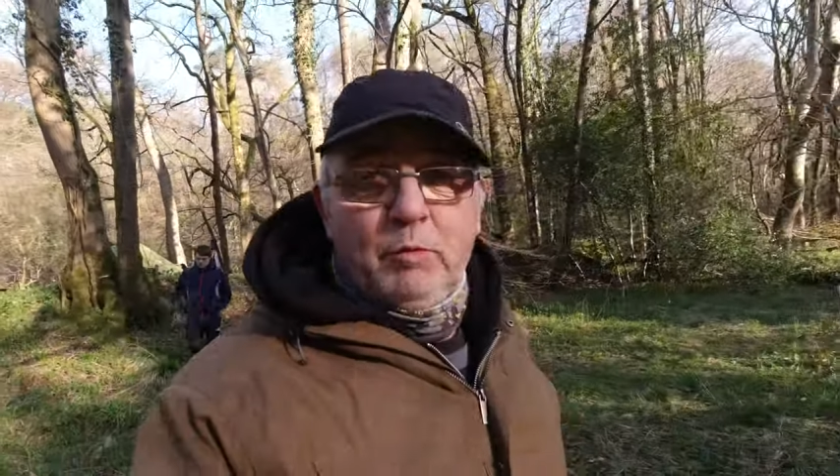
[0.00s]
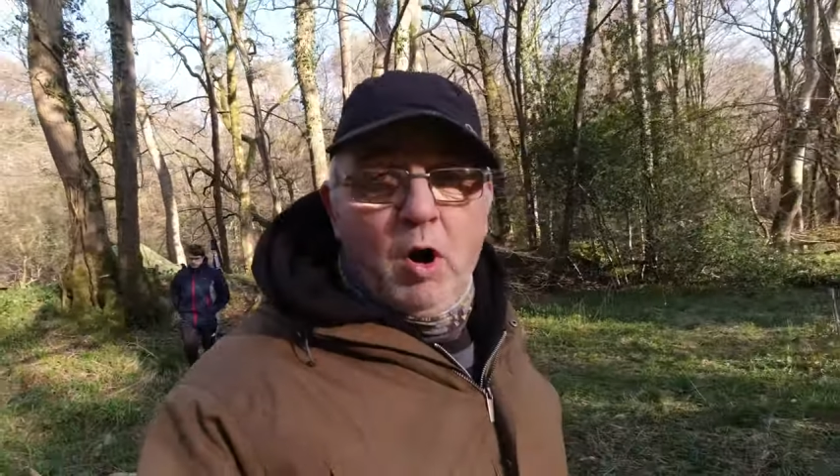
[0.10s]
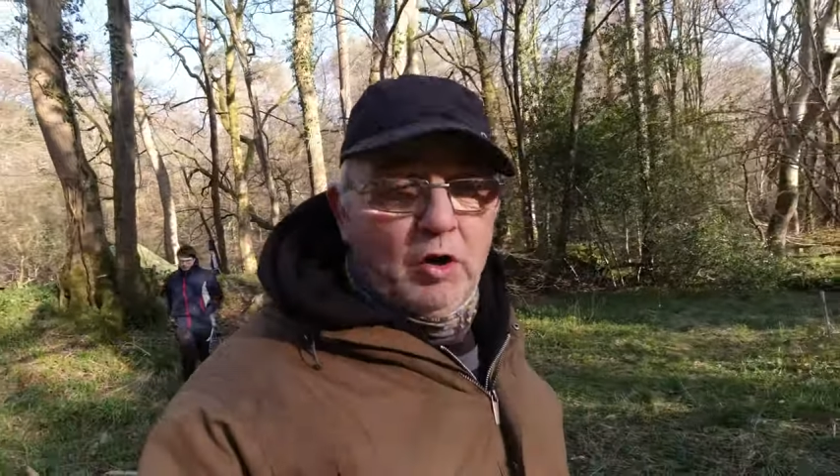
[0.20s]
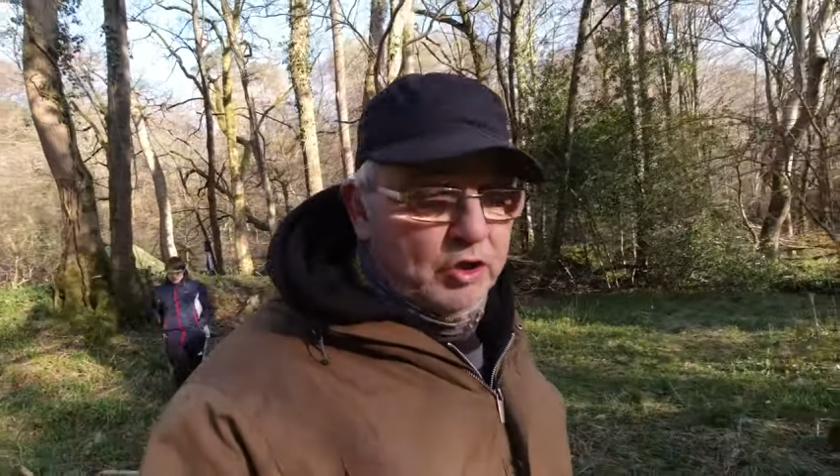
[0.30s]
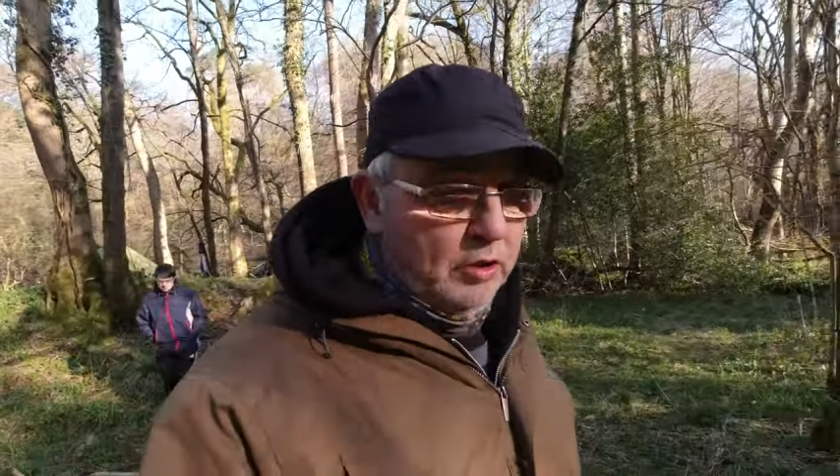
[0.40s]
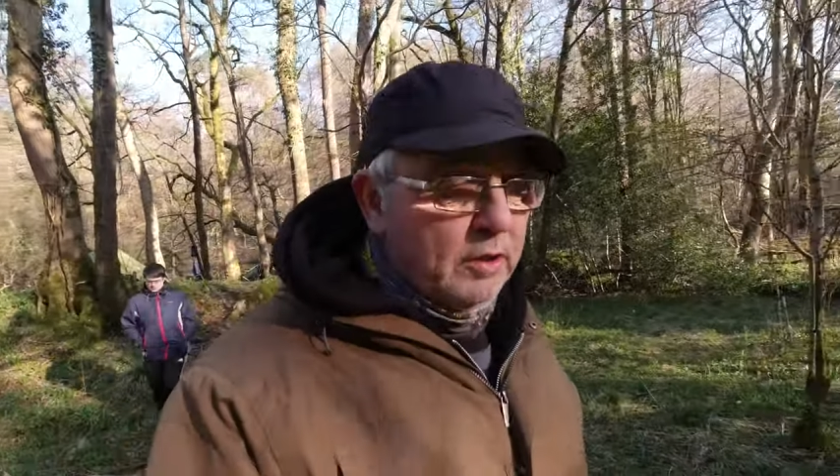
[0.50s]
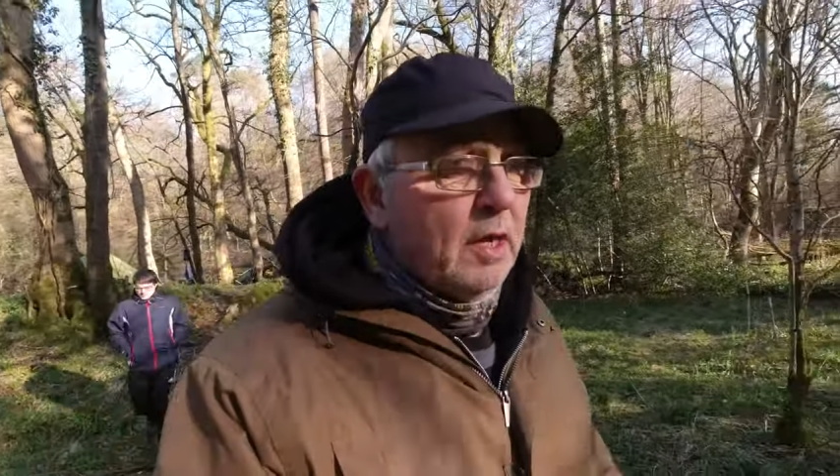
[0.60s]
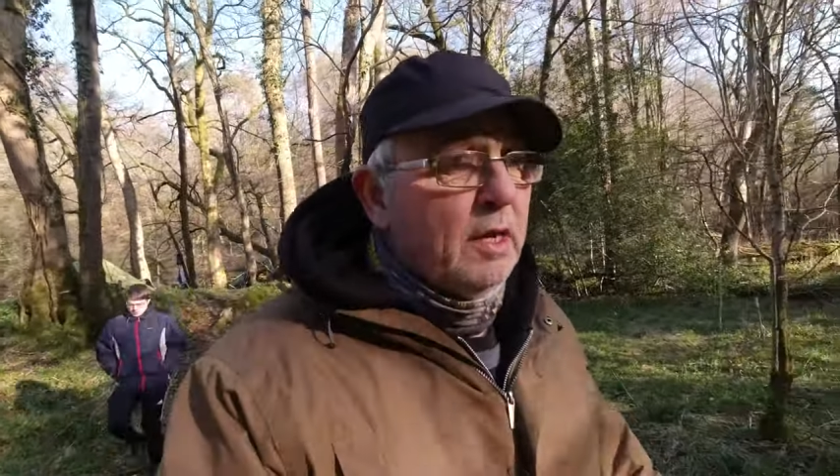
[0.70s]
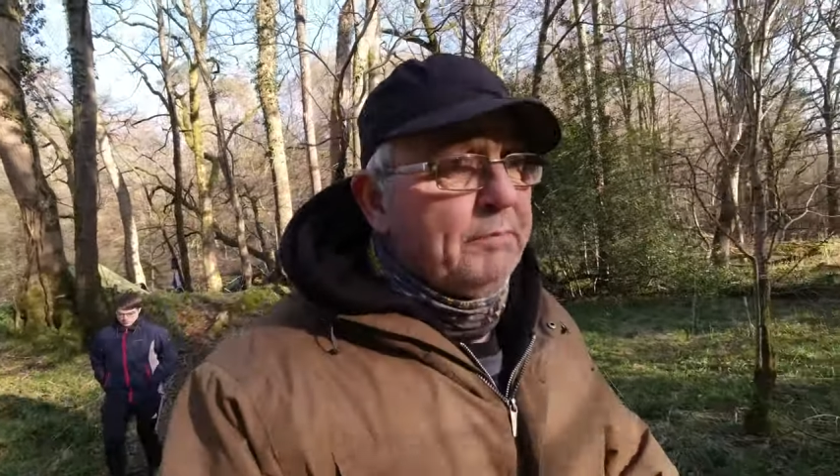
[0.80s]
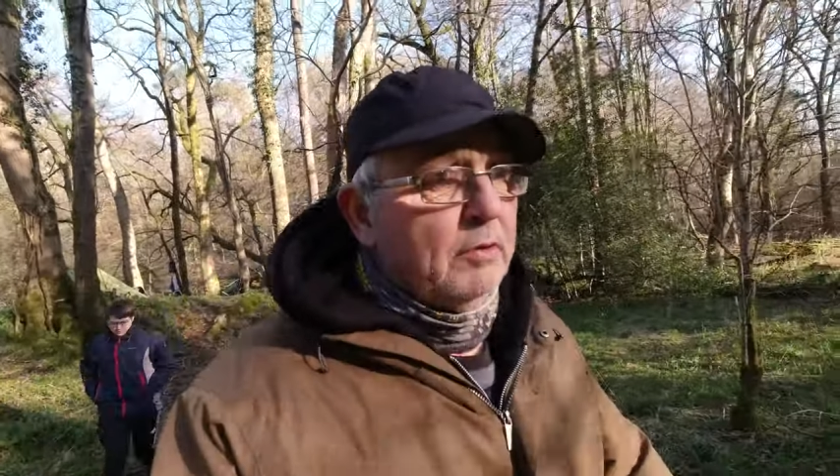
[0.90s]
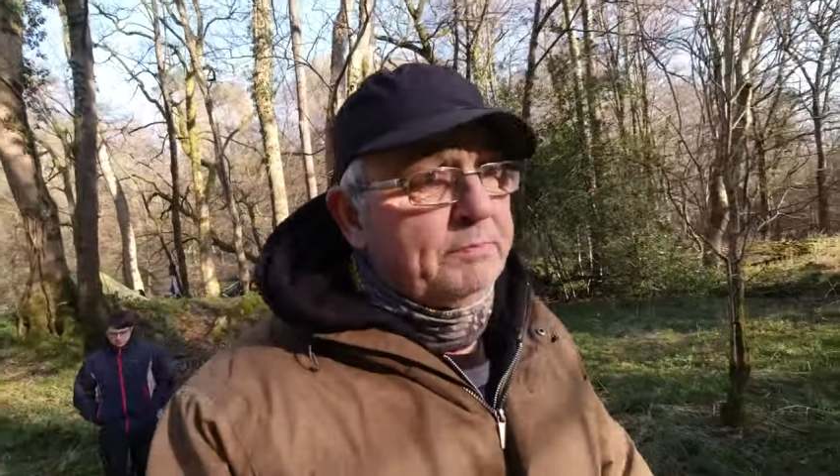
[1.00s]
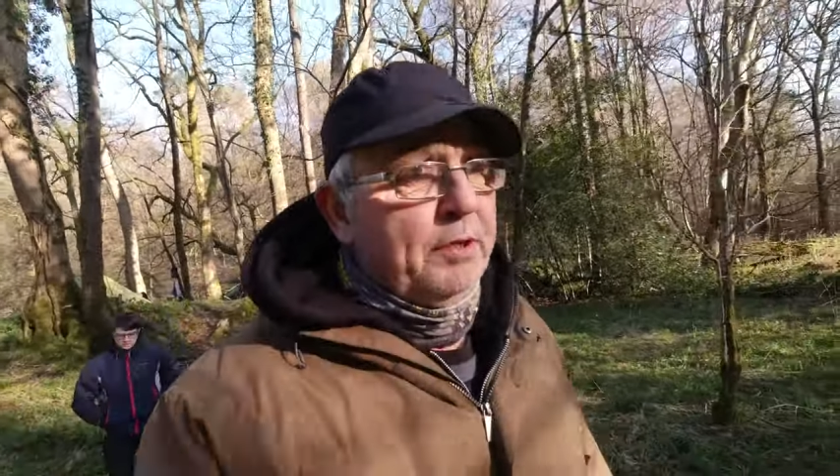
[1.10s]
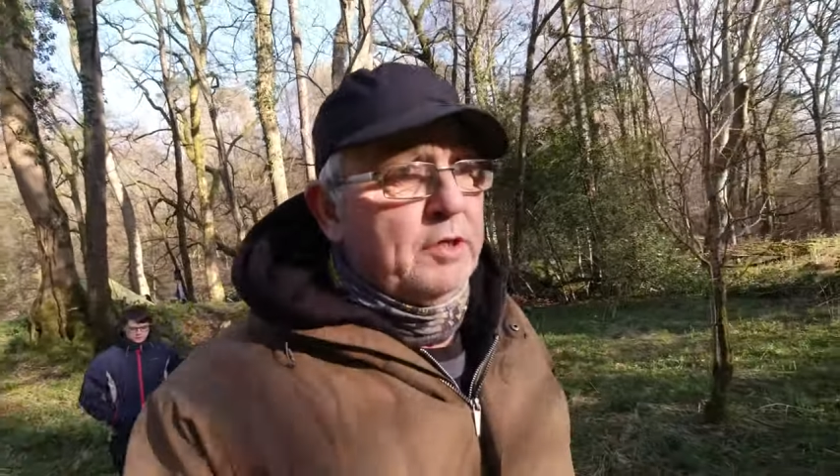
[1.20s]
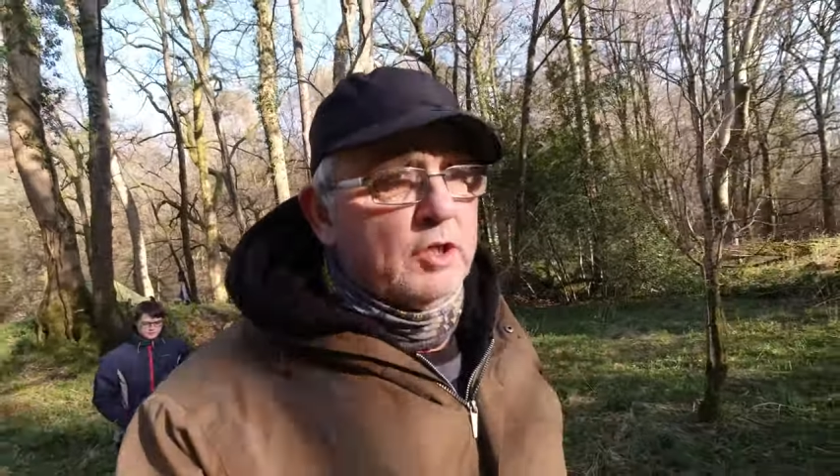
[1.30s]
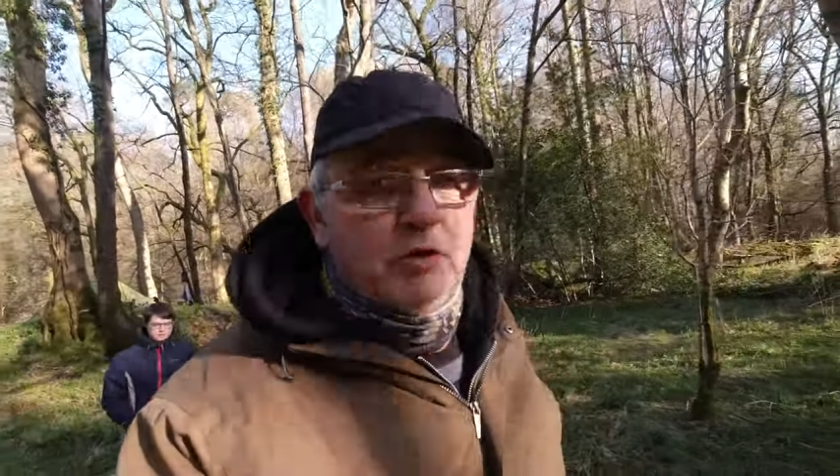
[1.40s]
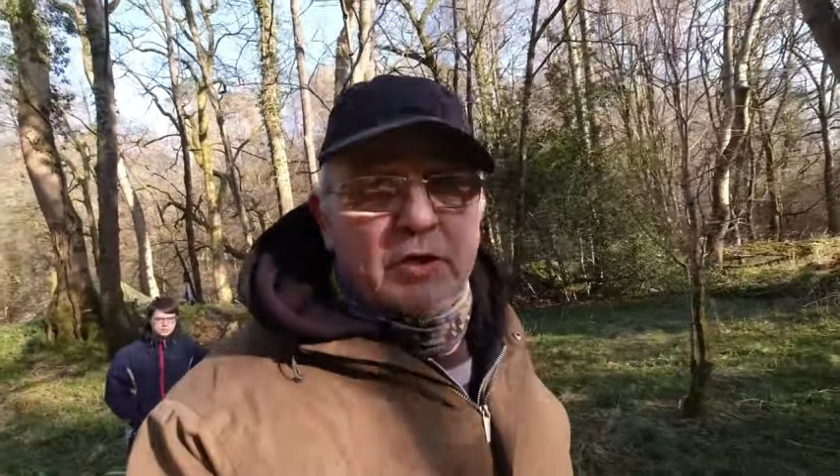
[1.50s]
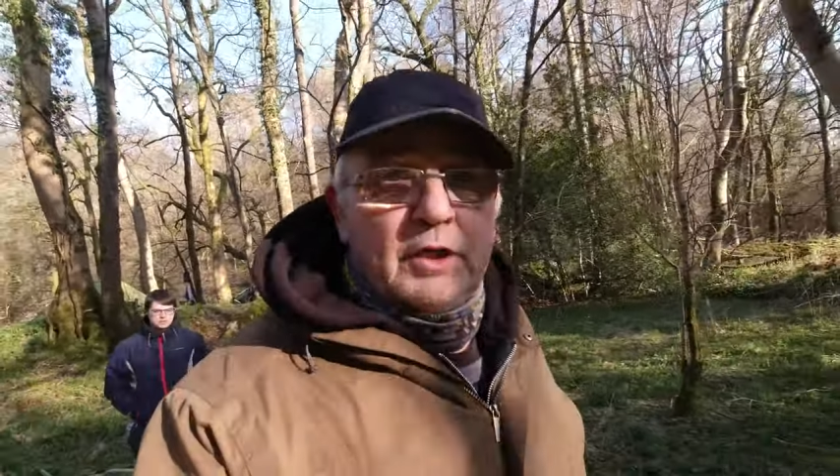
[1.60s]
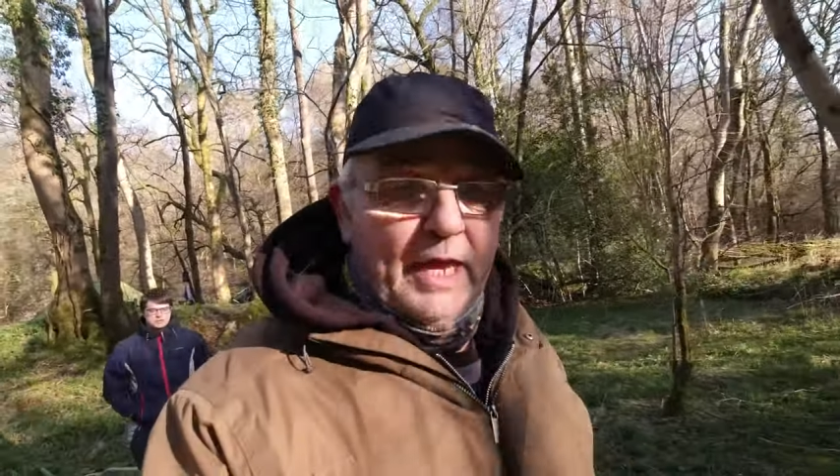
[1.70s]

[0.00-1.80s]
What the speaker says: water, but Bernard's going to